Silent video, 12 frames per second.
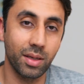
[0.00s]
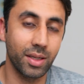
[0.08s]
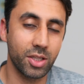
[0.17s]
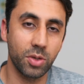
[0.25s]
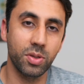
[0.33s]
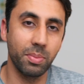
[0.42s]

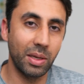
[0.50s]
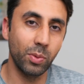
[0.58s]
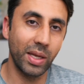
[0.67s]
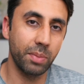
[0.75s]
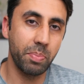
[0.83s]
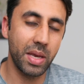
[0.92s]
excuse the
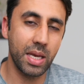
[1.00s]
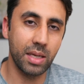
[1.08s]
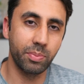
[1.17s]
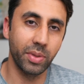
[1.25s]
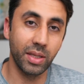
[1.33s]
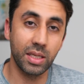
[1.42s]
midweek
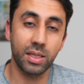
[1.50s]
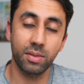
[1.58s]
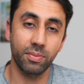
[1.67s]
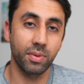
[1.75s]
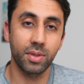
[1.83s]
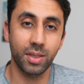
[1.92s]
beard, but this
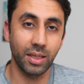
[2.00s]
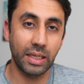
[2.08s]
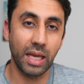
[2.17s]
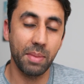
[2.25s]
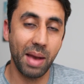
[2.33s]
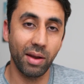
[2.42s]
study
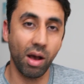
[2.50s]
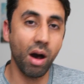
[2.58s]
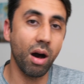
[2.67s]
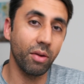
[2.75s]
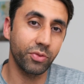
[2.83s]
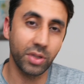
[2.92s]
came out
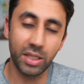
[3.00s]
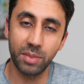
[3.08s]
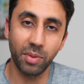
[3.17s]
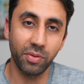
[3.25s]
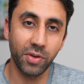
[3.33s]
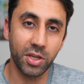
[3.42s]
after I did
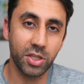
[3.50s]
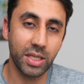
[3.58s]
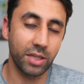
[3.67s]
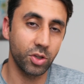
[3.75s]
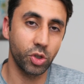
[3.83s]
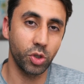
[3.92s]
my first
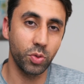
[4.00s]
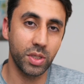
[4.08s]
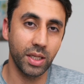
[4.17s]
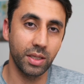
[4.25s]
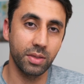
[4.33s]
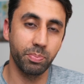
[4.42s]
set of
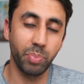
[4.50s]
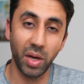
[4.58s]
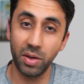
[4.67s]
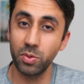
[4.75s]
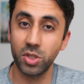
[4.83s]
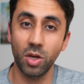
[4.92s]
shooting,
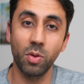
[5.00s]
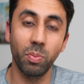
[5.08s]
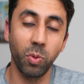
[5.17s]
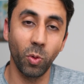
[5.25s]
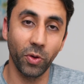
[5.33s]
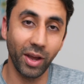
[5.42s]
but it was so
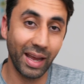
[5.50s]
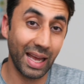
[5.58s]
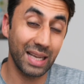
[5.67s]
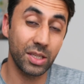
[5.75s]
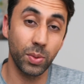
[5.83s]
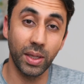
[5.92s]
important I
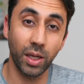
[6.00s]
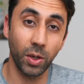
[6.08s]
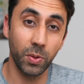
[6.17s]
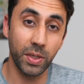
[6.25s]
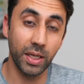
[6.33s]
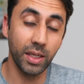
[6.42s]
had to
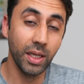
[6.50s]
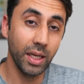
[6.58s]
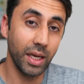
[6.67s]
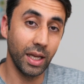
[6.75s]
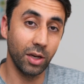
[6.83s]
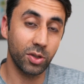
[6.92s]
include it.
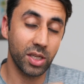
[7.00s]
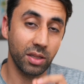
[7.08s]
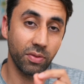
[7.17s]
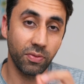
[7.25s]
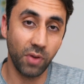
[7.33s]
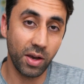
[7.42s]
It looked at
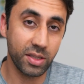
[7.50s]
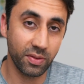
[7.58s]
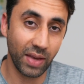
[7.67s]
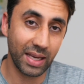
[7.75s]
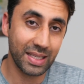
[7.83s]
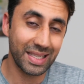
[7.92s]
the Pfizer
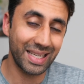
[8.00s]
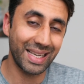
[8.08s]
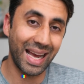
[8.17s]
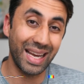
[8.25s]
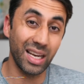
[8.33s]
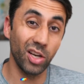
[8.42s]

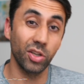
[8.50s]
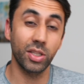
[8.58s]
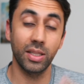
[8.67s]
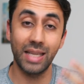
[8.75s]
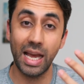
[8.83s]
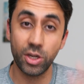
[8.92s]
vaccine and it looked
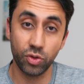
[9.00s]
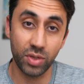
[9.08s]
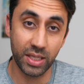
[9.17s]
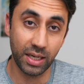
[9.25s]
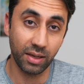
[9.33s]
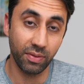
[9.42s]
at the
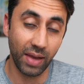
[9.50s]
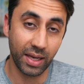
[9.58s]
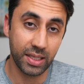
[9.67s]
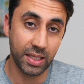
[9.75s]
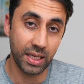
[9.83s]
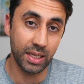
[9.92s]
AstraZeneca
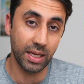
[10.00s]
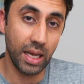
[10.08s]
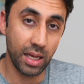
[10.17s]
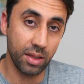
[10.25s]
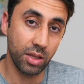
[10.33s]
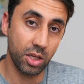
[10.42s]
vaccine
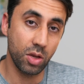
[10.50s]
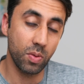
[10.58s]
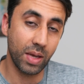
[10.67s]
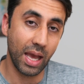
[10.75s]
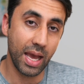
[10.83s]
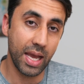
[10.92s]
in the U
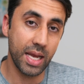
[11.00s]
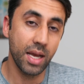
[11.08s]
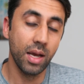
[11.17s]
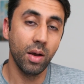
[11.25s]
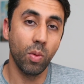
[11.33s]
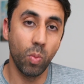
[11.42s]
K,
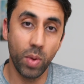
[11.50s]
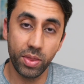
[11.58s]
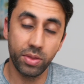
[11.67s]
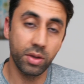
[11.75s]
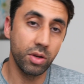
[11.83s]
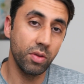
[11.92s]

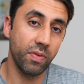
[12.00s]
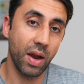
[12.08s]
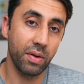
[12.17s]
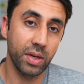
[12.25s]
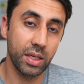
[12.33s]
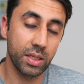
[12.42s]
with the new
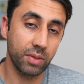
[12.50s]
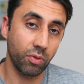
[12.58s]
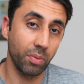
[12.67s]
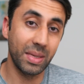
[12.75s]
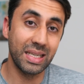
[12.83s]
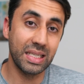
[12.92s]
variant
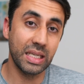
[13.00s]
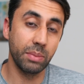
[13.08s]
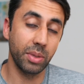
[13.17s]
from India